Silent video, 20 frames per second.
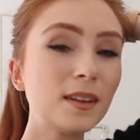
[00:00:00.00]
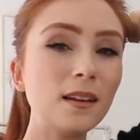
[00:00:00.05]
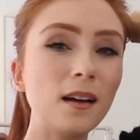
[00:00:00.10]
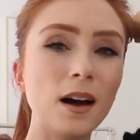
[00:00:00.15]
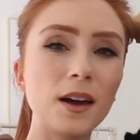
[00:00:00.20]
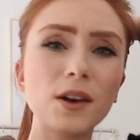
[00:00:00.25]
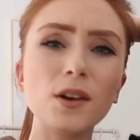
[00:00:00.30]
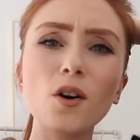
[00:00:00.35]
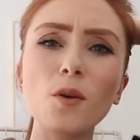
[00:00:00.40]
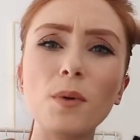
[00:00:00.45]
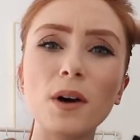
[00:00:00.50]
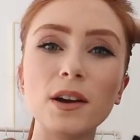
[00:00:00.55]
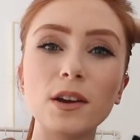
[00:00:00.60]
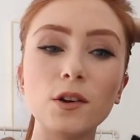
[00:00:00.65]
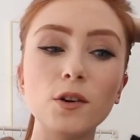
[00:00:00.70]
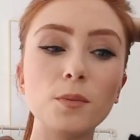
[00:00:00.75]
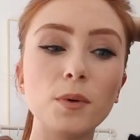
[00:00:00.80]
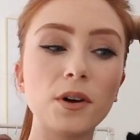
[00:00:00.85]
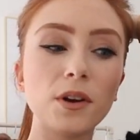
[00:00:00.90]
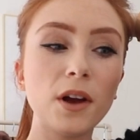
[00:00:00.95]
I don't know about
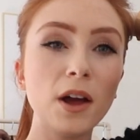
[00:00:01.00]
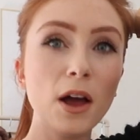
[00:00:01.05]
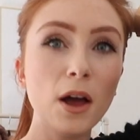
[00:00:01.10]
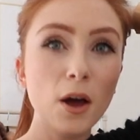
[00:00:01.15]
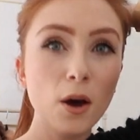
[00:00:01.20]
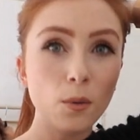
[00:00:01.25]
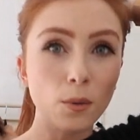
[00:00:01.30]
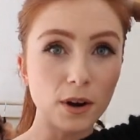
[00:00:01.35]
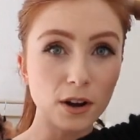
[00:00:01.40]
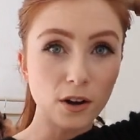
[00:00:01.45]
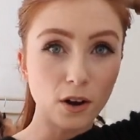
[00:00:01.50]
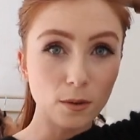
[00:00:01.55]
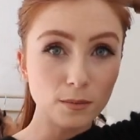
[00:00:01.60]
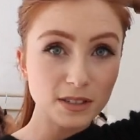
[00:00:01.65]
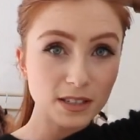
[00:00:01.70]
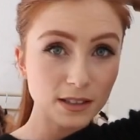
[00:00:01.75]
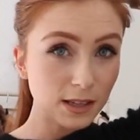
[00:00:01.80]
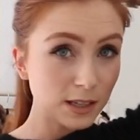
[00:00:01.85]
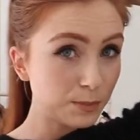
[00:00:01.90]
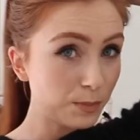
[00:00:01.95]
you, but when it
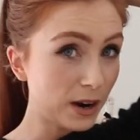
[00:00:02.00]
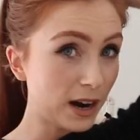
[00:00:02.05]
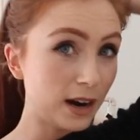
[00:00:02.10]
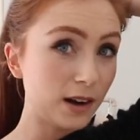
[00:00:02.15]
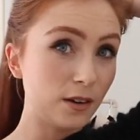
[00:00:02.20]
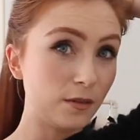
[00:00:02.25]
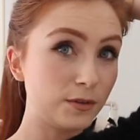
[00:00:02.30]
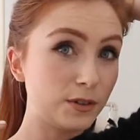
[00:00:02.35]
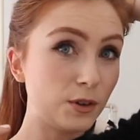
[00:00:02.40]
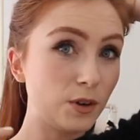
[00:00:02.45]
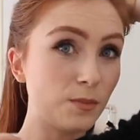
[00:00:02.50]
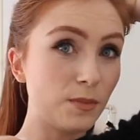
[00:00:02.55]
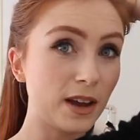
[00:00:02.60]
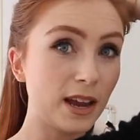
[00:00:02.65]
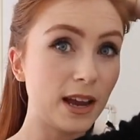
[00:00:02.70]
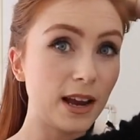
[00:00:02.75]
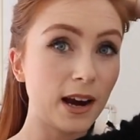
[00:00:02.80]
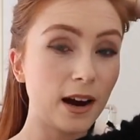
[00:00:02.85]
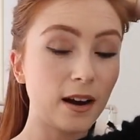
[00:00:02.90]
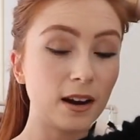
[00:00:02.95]
comes to this part of doing my
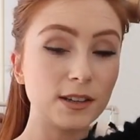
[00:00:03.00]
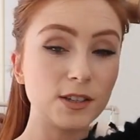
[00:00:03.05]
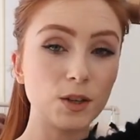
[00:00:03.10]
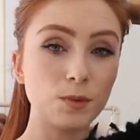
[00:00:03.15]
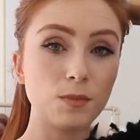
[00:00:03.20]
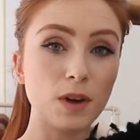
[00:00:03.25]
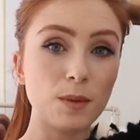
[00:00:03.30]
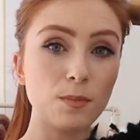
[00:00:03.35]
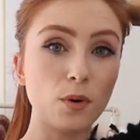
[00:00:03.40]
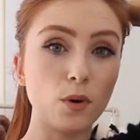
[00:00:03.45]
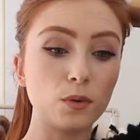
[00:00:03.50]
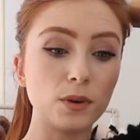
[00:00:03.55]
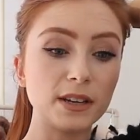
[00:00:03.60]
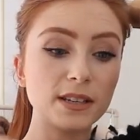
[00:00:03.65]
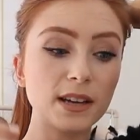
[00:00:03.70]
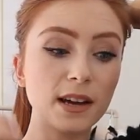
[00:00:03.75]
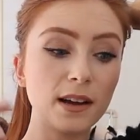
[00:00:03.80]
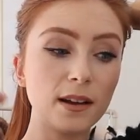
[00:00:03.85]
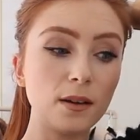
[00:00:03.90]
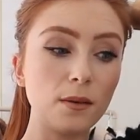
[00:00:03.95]
hair and doing my
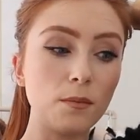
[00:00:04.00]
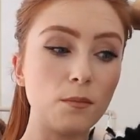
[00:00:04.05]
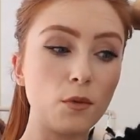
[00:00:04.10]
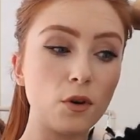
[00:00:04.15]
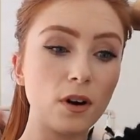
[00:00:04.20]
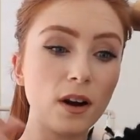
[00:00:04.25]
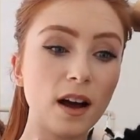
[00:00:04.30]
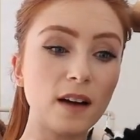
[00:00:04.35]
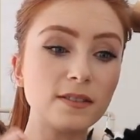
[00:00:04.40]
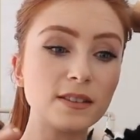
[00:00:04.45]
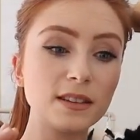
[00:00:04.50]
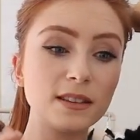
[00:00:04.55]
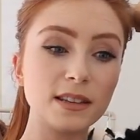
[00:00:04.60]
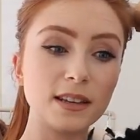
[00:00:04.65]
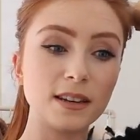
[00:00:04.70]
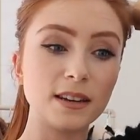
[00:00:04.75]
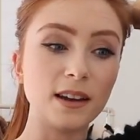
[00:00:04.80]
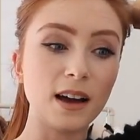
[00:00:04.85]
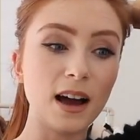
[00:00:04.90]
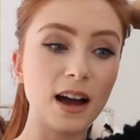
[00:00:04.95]
ponytail, more often
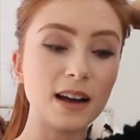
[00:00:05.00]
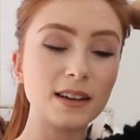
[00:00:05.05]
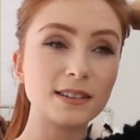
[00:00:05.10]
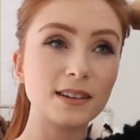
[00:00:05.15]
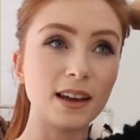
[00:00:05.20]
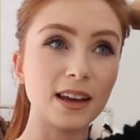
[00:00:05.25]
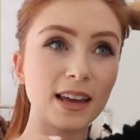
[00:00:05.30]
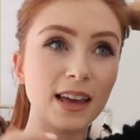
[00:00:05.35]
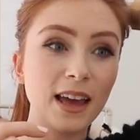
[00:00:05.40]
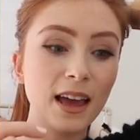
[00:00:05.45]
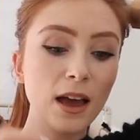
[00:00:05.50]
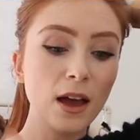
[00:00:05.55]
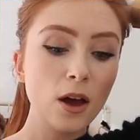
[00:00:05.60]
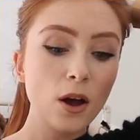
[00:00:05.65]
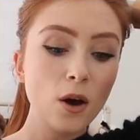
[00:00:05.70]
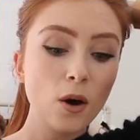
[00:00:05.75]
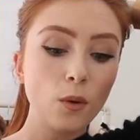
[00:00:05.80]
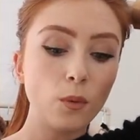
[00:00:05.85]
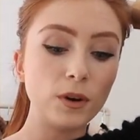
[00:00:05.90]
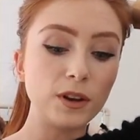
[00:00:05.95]
than not, like
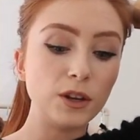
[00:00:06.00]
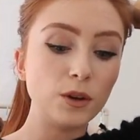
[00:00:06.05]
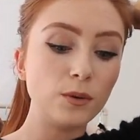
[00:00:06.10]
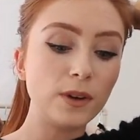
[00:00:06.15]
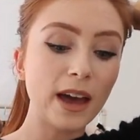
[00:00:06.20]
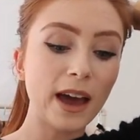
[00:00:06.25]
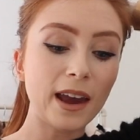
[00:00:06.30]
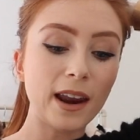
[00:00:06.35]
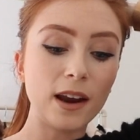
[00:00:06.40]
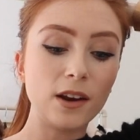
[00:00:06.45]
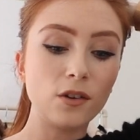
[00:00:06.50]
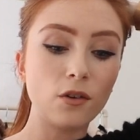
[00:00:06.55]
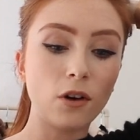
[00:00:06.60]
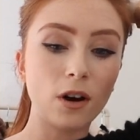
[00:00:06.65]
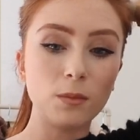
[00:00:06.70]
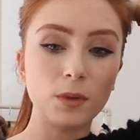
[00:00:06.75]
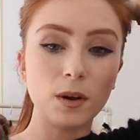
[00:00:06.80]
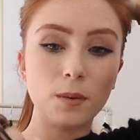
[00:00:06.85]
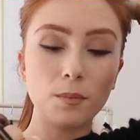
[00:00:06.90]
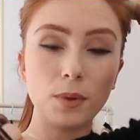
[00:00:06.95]
when you get a
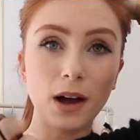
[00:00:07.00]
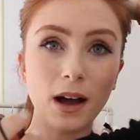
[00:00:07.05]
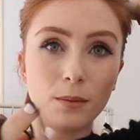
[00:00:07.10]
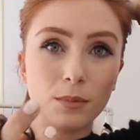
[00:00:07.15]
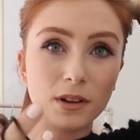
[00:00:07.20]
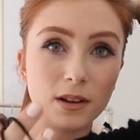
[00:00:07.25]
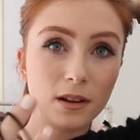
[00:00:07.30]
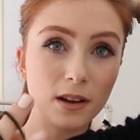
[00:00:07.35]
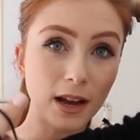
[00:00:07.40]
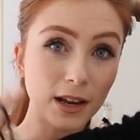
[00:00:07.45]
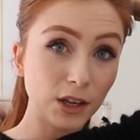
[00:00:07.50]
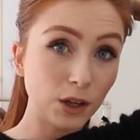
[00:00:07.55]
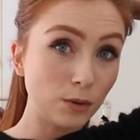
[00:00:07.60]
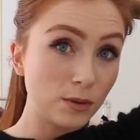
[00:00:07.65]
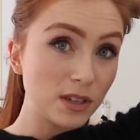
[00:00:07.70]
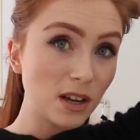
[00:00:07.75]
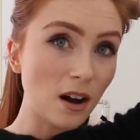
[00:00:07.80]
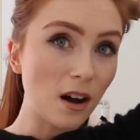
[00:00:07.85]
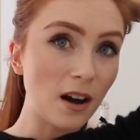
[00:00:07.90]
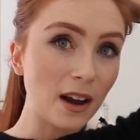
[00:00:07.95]
normal bobble and you
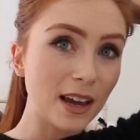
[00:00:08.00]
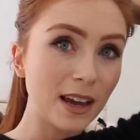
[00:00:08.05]
tie